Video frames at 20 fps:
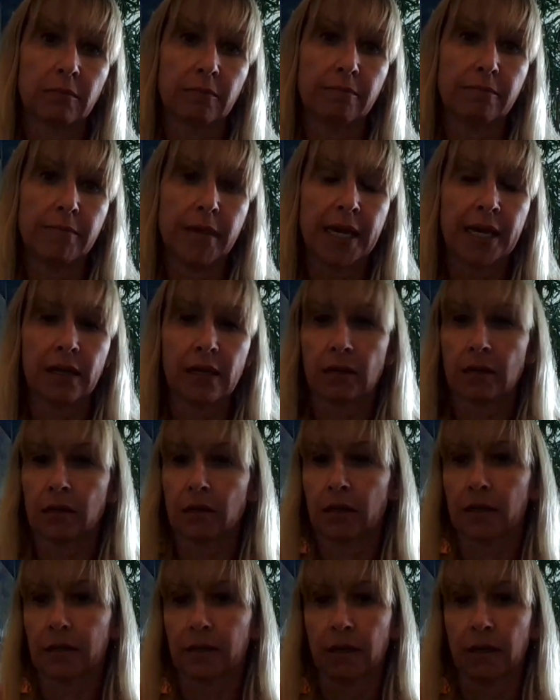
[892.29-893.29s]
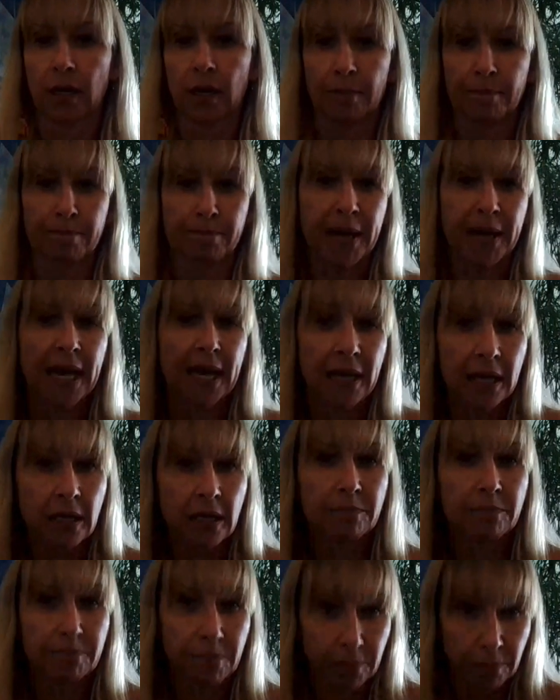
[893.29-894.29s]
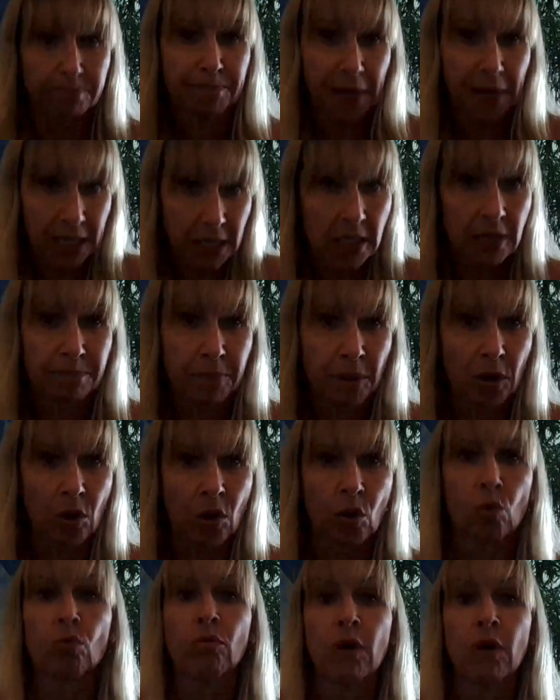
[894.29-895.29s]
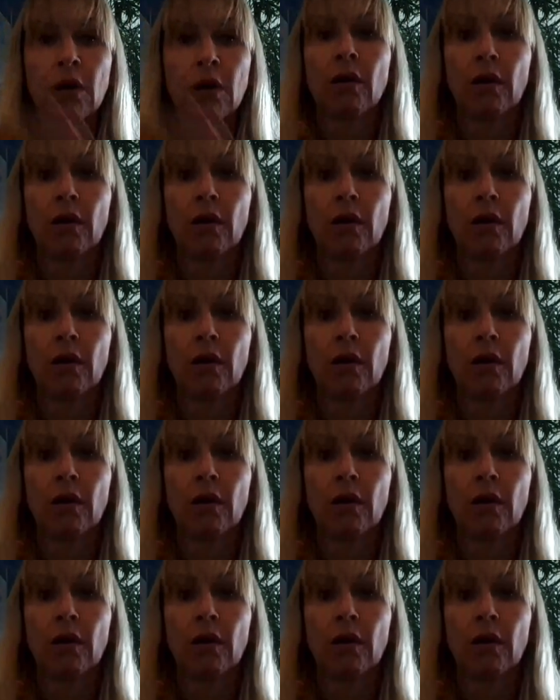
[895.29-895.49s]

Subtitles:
make a payable